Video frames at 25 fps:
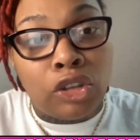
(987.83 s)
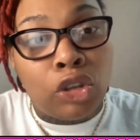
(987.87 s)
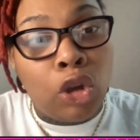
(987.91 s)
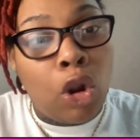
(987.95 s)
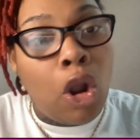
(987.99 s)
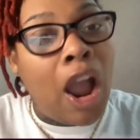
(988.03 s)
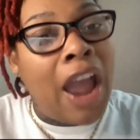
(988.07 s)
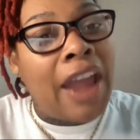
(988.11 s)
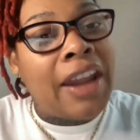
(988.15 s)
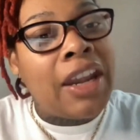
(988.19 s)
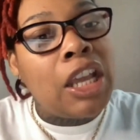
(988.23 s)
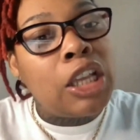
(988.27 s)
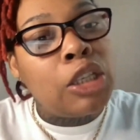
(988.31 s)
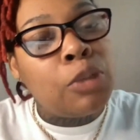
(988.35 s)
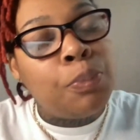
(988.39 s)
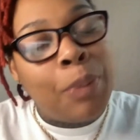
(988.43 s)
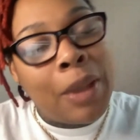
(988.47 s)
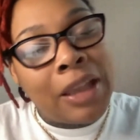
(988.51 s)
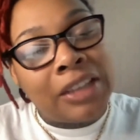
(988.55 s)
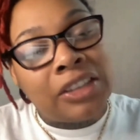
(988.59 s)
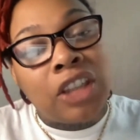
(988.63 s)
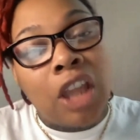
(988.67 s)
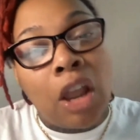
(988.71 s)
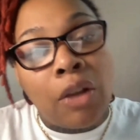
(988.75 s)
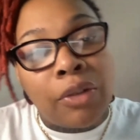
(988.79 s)
door and this
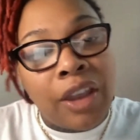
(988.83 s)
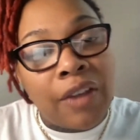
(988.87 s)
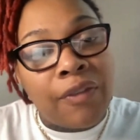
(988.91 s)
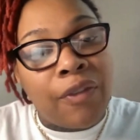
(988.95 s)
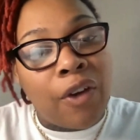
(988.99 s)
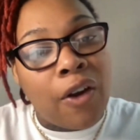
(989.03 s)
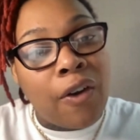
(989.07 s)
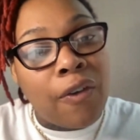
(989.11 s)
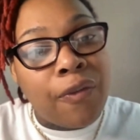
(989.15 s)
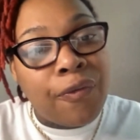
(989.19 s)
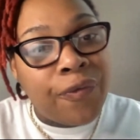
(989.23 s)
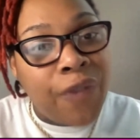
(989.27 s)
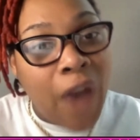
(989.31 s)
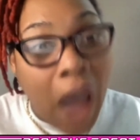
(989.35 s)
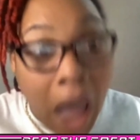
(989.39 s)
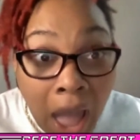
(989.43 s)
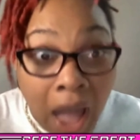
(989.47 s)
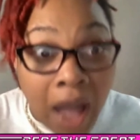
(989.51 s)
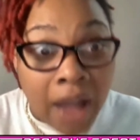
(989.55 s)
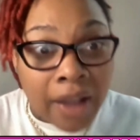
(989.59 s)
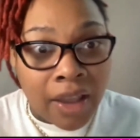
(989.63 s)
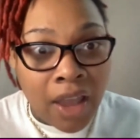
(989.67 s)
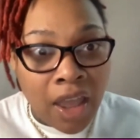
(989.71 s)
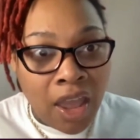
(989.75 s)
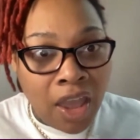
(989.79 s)
bitch don't give a fuck.